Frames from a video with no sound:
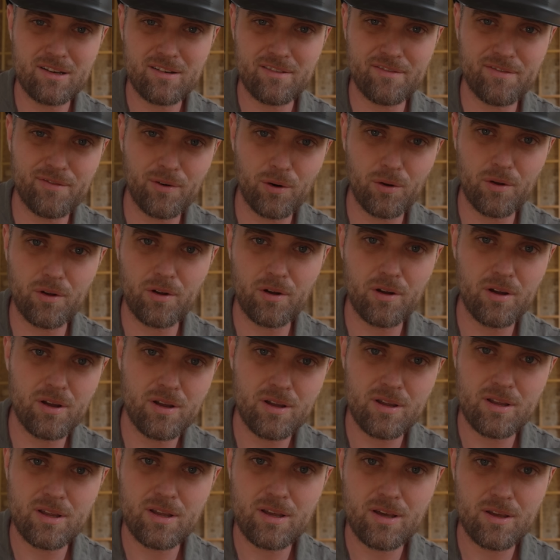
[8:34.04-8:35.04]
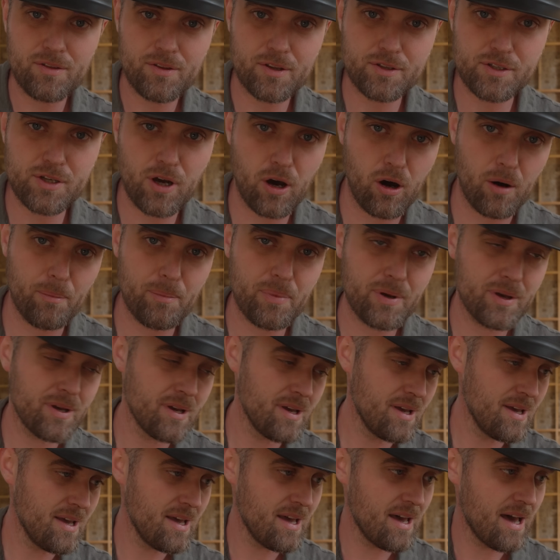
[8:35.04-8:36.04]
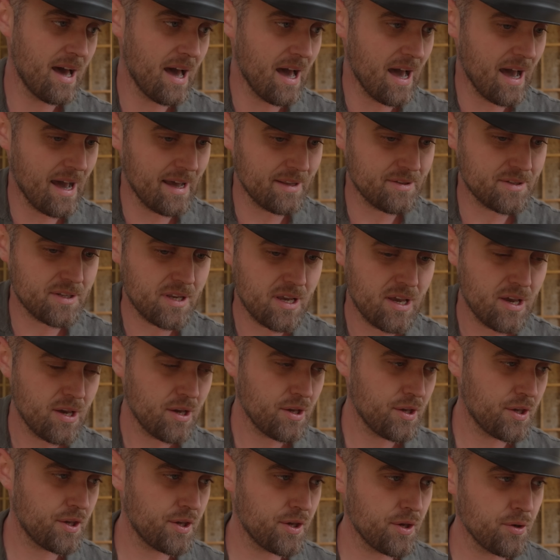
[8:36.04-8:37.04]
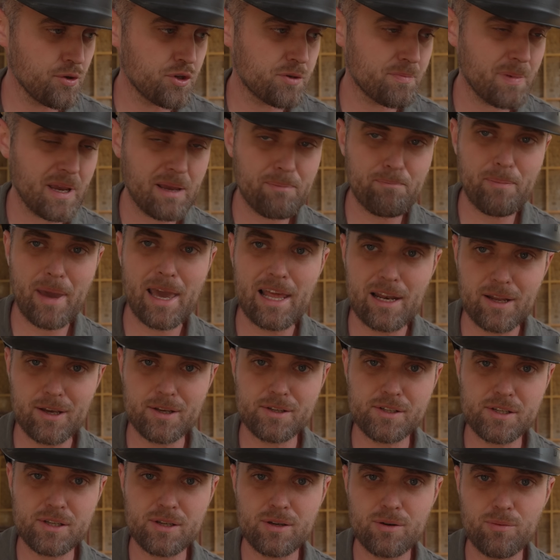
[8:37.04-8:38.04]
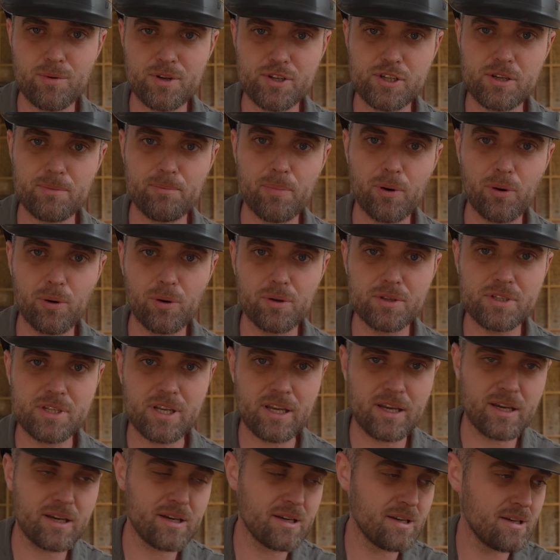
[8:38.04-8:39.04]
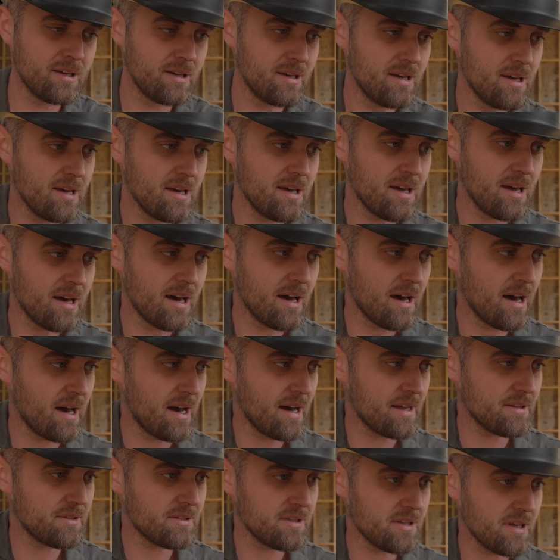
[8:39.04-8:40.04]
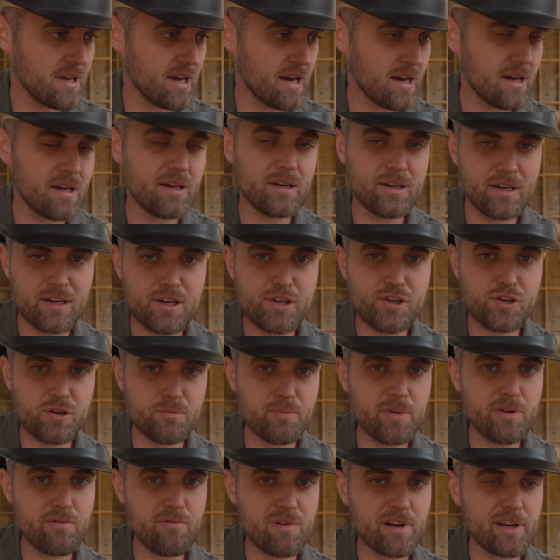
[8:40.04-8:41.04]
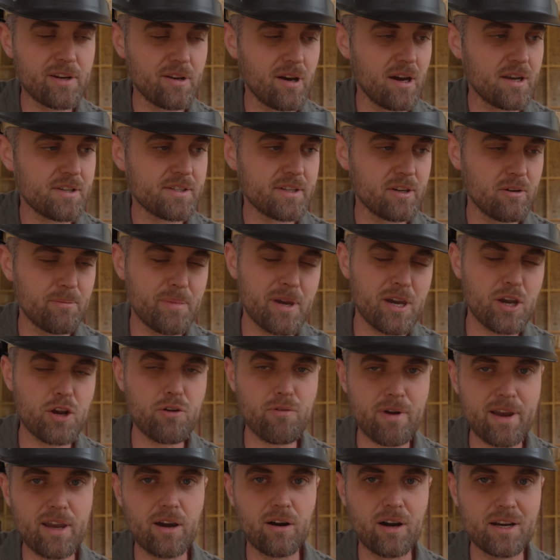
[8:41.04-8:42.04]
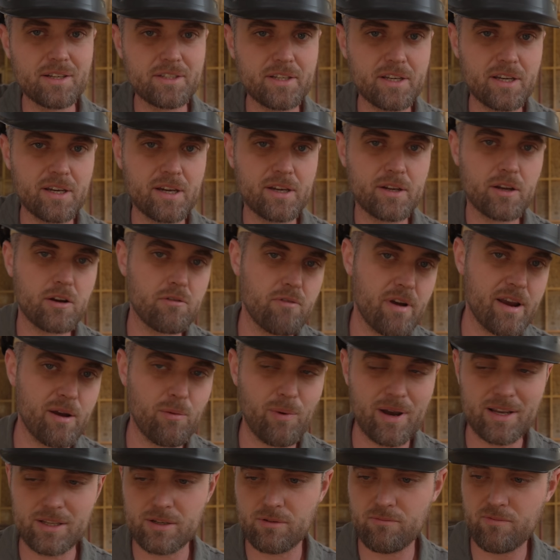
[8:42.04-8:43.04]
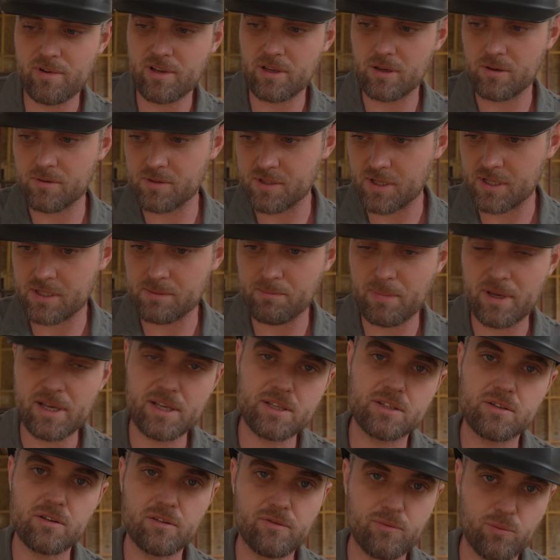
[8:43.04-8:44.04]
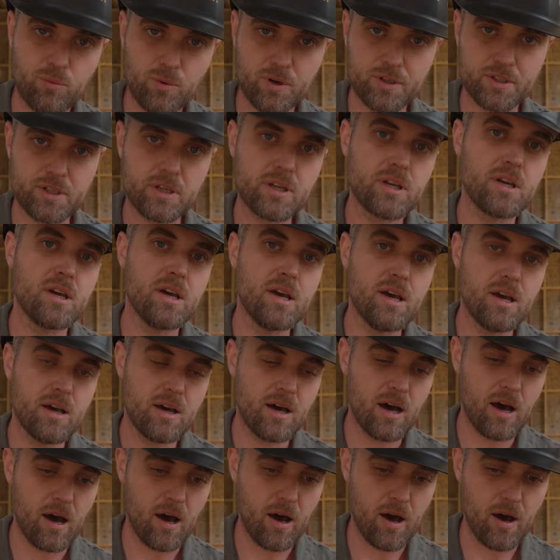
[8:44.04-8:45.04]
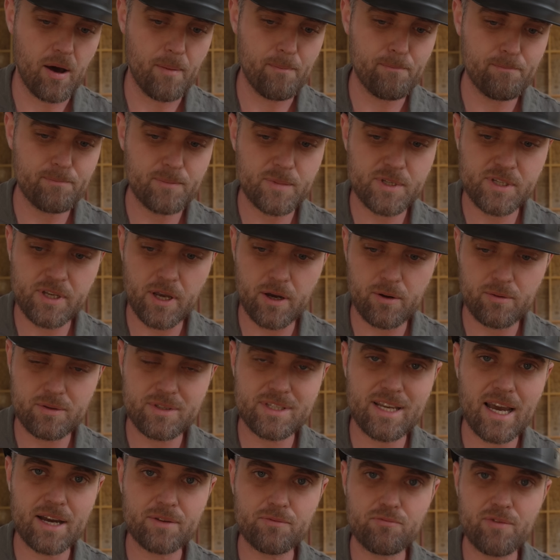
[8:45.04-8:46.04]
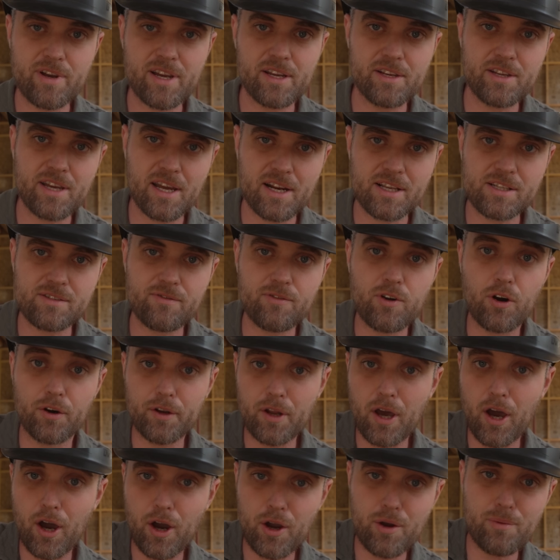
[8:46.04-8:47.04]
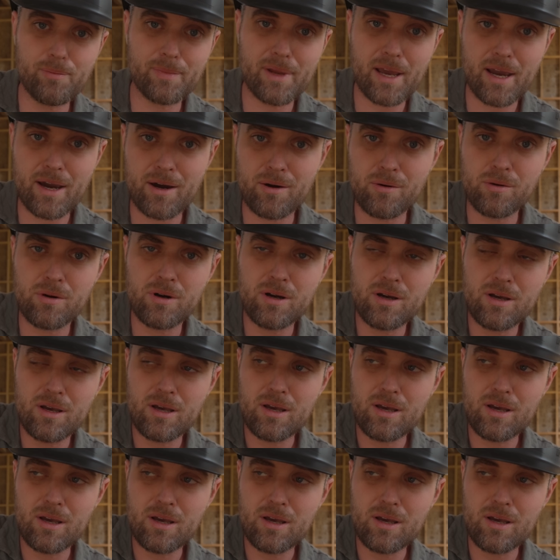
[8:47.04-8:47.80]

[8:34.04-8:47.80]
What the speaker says: for the top and huge big pillars which support it, and yeah, it should be really nice and it'll be a great idea and a great way to reuse this piece of wood. So Dad, Rick and Yanis have gone home now.